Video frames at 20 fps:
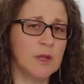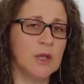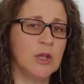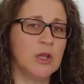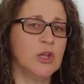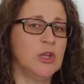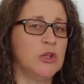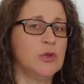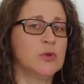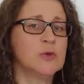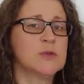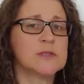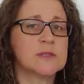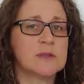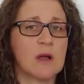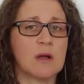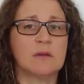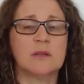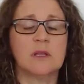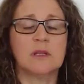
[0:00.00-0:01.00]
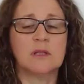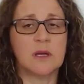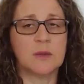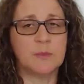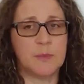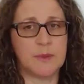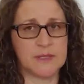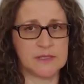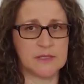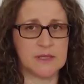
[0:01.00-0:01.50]
you started a
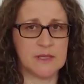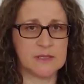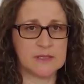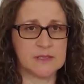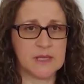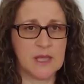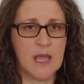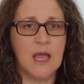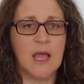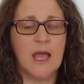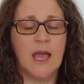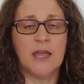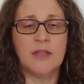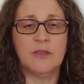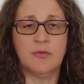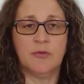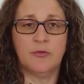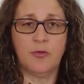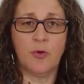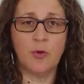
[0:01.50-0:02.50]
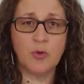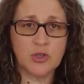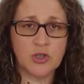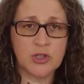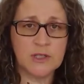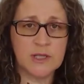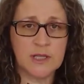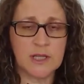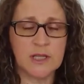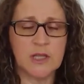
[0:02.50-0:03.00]
business and
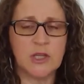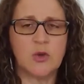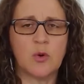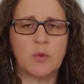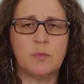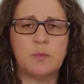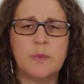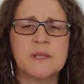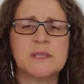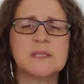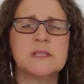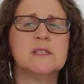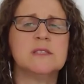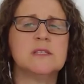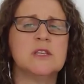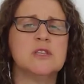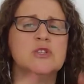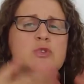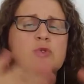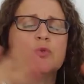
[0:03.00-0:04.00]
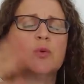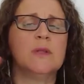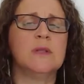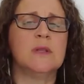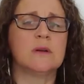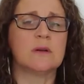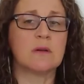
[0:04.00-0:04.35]
fortunately your business is doing